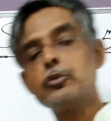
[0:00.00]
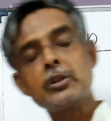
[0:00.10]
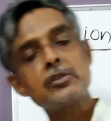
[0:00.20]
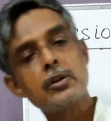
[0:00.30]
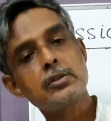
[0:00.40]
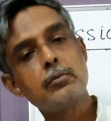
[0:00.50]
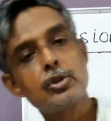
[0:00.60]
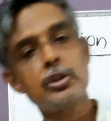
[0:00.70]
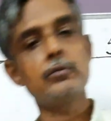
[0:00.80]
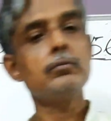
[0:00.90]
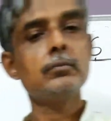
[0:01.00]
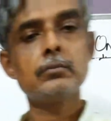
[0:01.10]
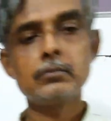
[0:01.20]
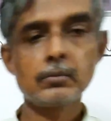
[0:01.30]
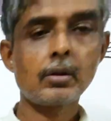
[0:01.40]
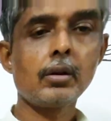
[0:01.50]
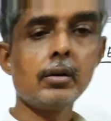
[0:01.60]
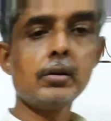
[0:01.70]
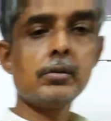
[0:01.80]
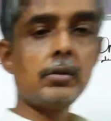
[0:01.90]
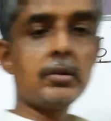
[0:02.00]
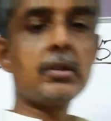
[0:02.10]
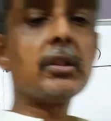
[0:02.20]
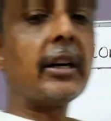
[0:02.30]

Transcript: Newton's laws of motion. This is in